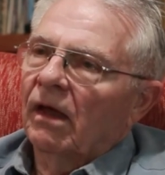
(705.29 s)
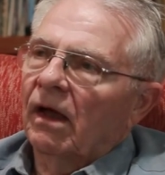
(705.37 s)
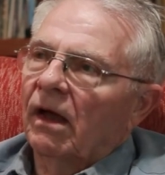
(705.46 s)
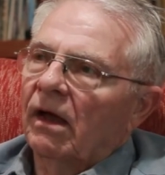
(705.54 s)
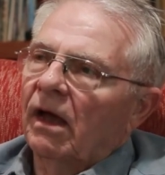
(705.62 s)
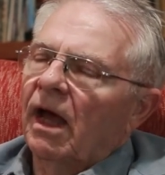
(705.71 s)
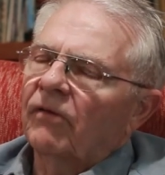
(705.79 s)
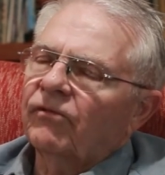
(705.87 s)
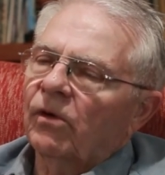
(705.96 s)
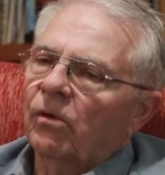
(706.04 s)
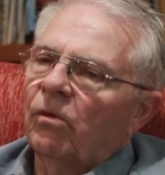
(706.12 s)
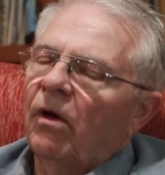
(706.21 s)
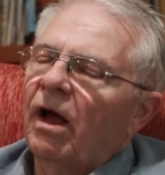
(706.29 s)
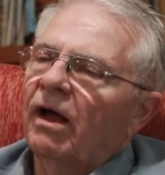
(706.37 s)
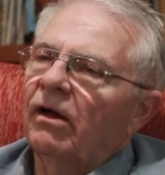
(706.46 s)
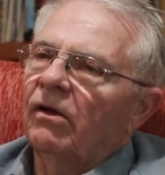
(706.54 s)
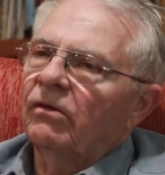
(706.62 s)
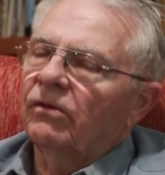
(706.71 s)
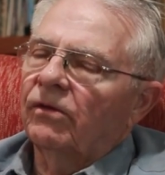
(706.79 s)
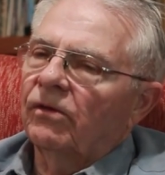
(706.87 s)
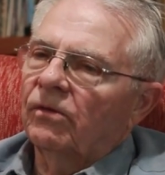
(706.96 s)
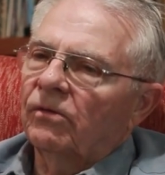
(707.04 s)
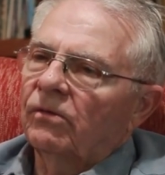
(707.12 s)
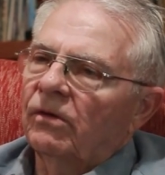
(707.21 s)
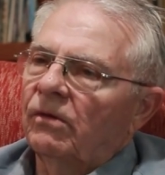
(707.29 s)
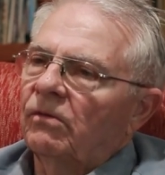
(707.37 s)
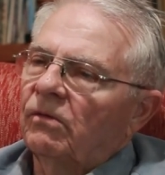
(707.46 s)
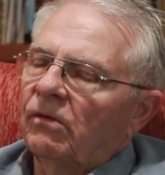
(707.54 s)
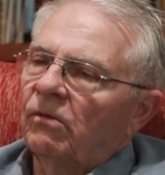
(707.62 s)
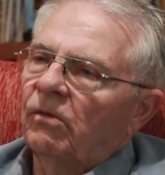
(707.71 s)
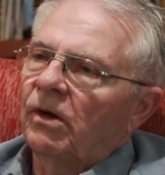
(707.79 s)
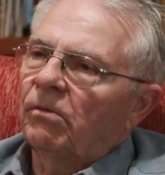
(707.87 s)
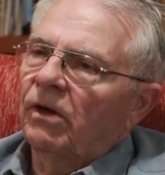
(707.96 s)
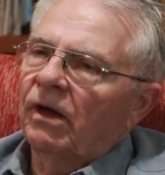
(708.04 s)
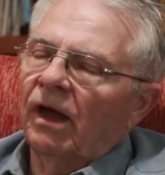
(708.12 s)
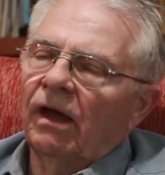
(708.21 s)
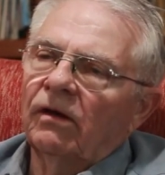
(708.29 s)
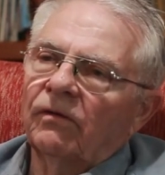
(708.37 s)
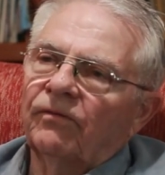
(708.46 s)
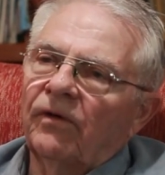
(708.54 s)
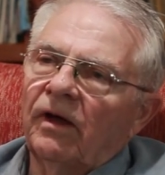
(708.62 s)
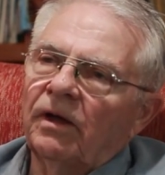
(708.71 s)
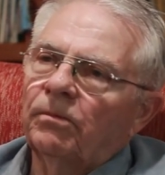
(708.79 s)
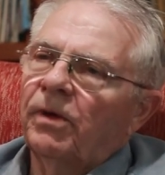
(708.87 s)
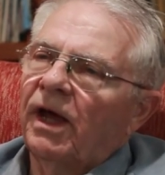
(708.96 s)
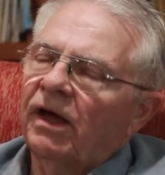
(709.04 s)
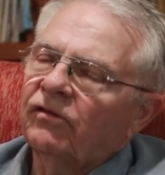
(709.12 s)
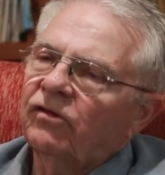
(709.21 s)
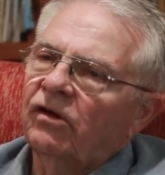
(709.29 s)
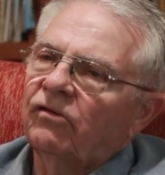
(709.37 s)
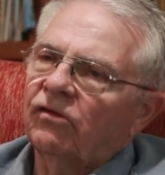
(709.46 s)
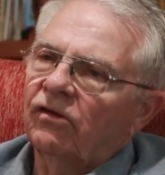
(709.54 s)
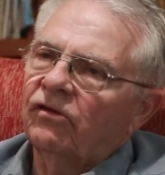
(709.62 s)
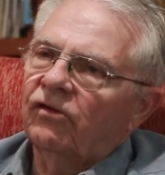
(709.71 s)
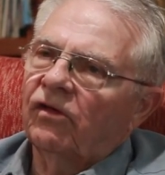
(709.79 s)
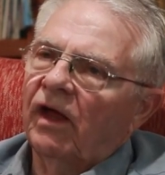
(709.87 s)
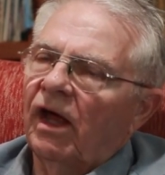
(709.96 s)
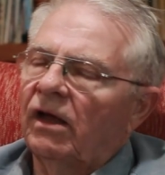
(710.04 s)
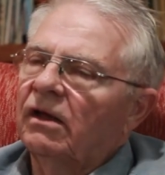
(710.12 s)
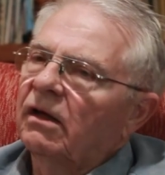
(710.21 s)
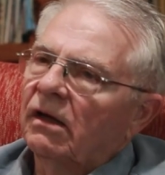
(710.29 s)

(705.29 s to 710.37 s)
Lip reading: After a while, we began to find passages that